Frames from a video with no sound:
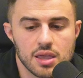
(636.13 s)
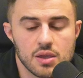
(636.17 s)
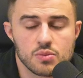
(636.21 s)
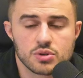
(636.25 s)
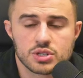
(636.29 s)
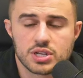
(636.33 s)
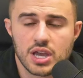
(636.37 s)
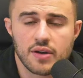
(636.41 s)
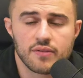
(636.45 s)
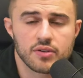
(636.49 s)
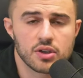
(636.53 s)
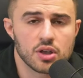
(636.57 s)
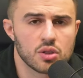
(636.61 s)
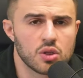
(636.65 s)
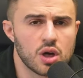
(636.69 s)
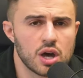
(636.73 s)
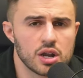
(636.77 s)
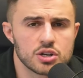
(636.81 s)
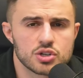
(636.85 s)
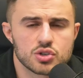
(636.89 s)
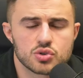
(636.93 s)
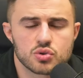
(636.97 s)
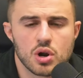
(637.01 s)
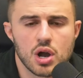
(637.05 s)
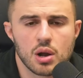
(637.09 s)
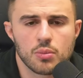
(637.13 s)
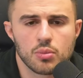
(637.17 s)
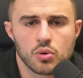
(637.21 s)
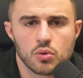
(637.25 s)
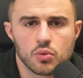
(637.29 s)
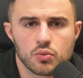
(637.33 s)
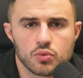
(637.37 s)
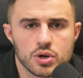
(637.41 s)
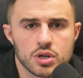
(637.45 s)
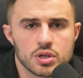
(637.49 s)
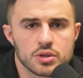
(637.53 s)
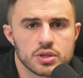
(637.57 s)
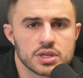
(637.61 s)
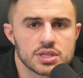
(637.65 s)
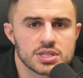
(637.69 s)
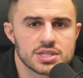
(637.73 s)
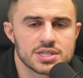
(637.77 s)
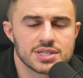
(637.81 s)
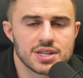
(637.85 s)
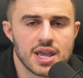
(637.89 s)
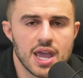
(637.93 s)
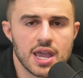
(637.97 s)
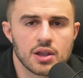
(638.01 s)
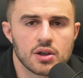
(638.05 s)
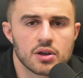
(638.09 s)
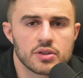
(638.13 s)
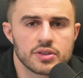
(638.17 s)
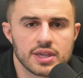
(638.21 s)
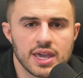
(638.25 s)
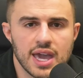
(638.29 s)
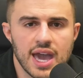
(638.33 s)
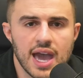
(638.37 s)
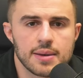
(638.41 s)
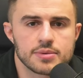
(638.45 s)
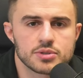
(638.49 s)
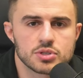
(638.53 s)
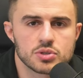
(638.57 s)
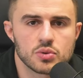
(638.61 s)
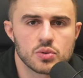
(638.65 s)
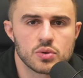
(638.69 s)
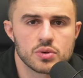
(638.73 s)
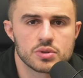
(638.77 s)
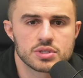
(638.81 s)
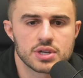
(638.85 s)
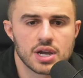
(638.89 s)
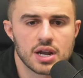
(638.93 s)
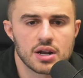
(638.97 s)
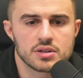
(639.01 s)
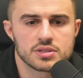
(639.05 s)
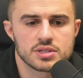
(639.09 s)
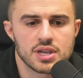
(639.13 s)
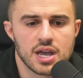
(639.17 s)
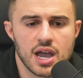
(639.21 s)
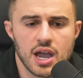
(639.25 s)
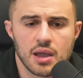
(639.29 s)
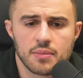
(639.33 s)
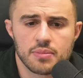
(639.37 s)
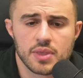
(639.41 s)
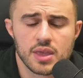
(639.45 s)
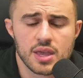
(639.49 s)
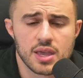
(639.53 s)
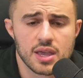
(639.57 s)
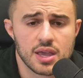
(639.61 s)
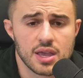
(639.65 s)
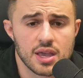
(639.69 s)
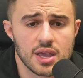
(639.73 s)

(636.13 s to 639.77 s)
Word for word: he was having a lot of trouble really staying on the abs the whole entire time.